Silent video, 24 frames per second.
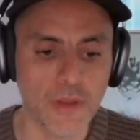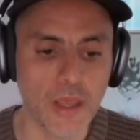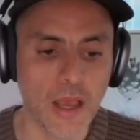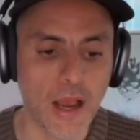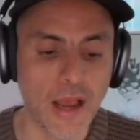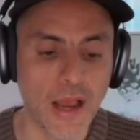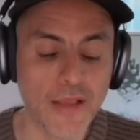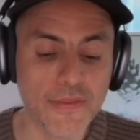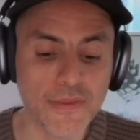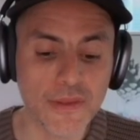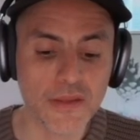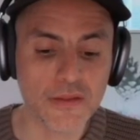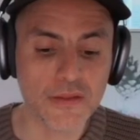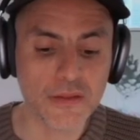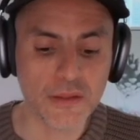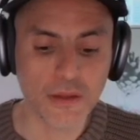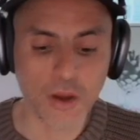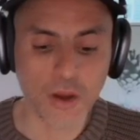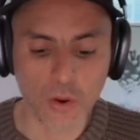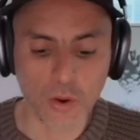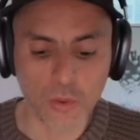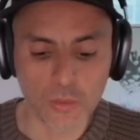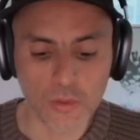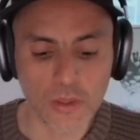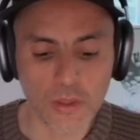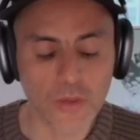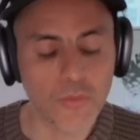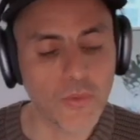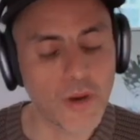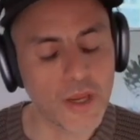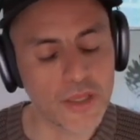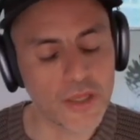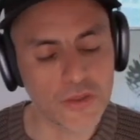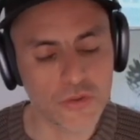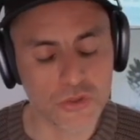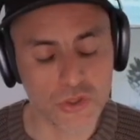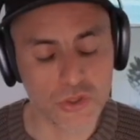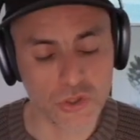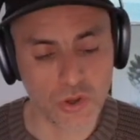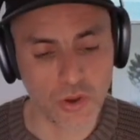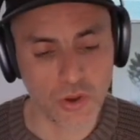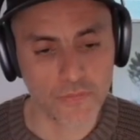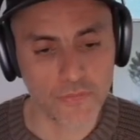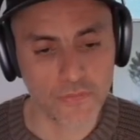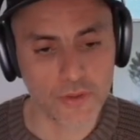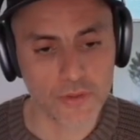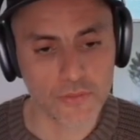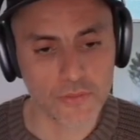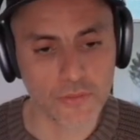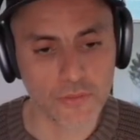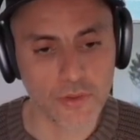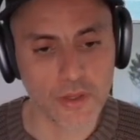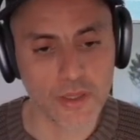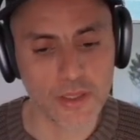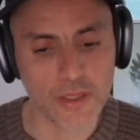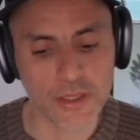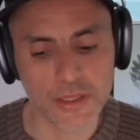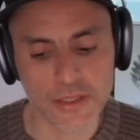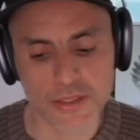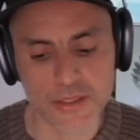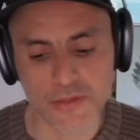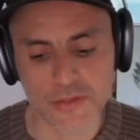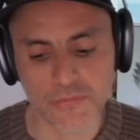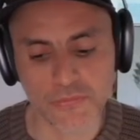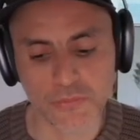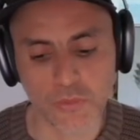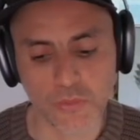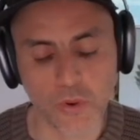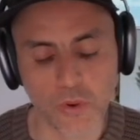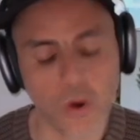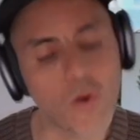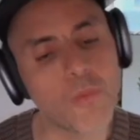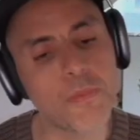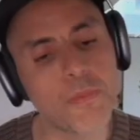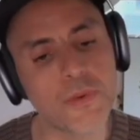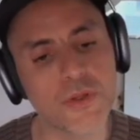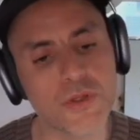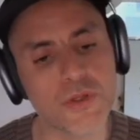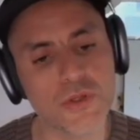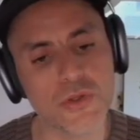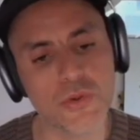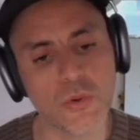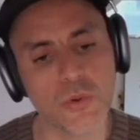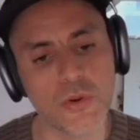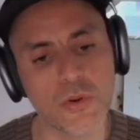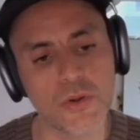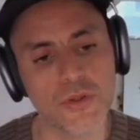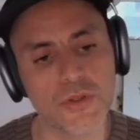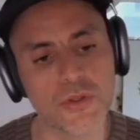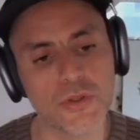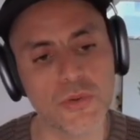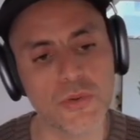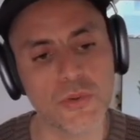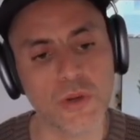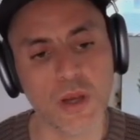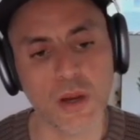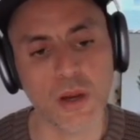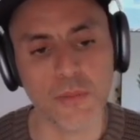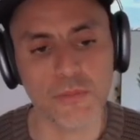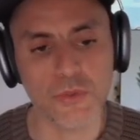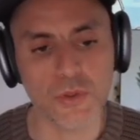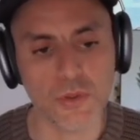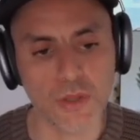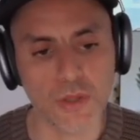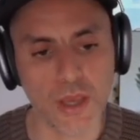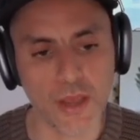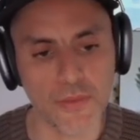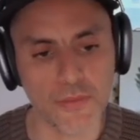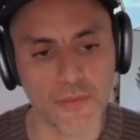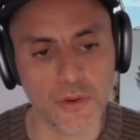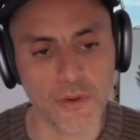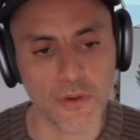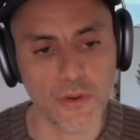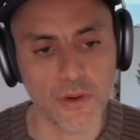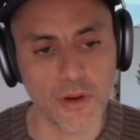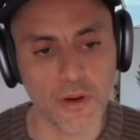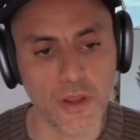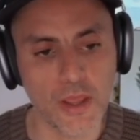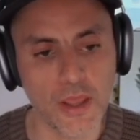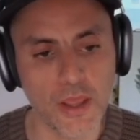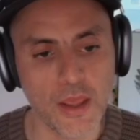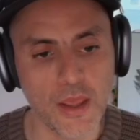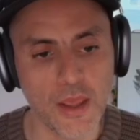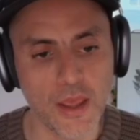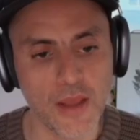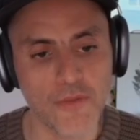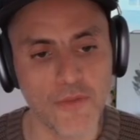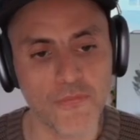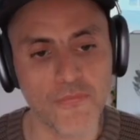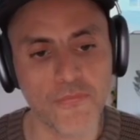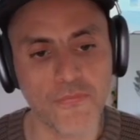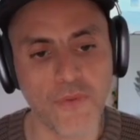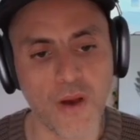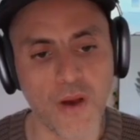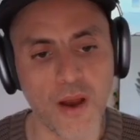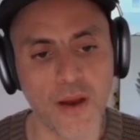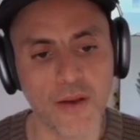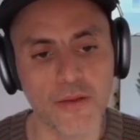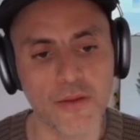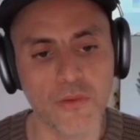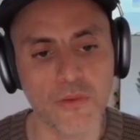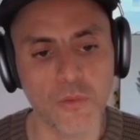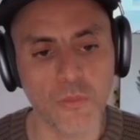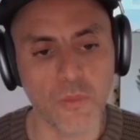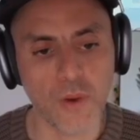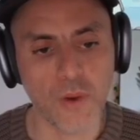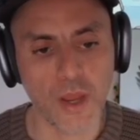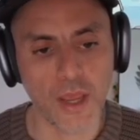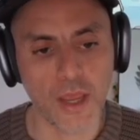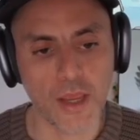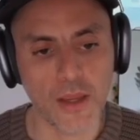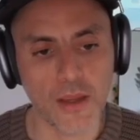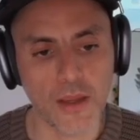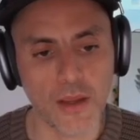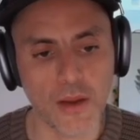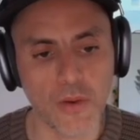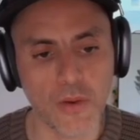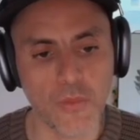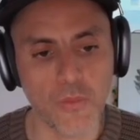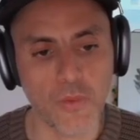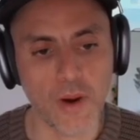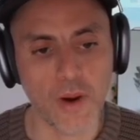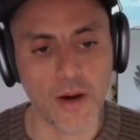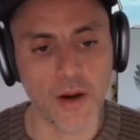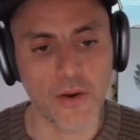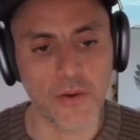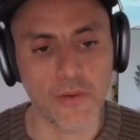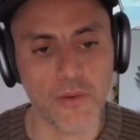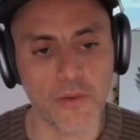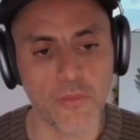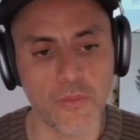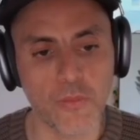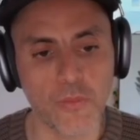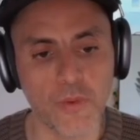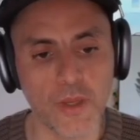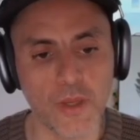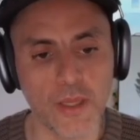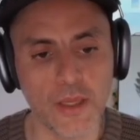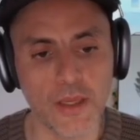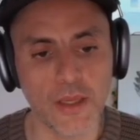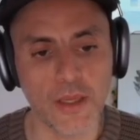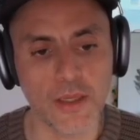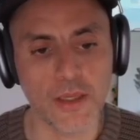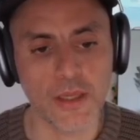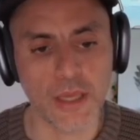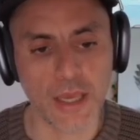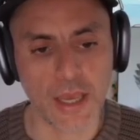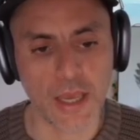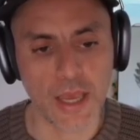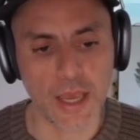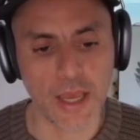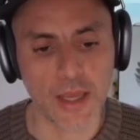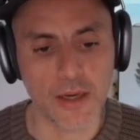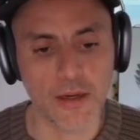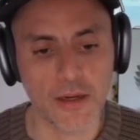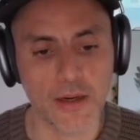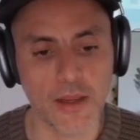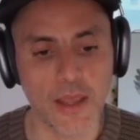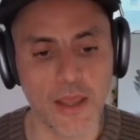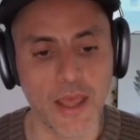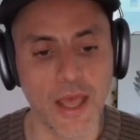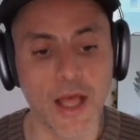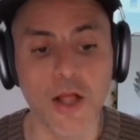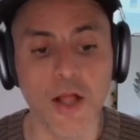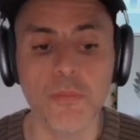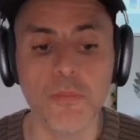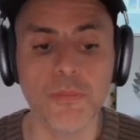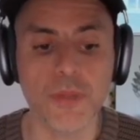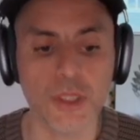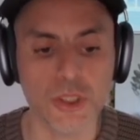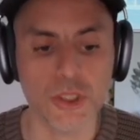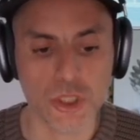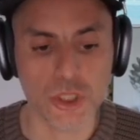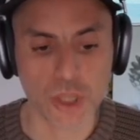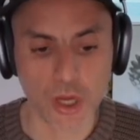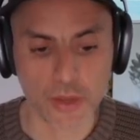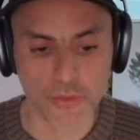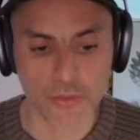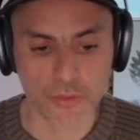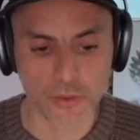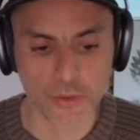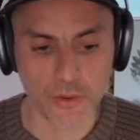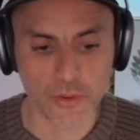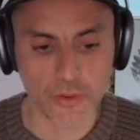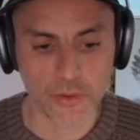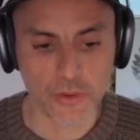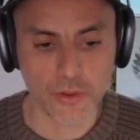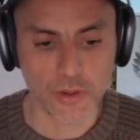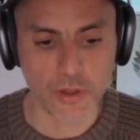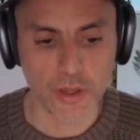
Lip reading: I think the only way to solve it is for open source to come together and find a way where we can help each other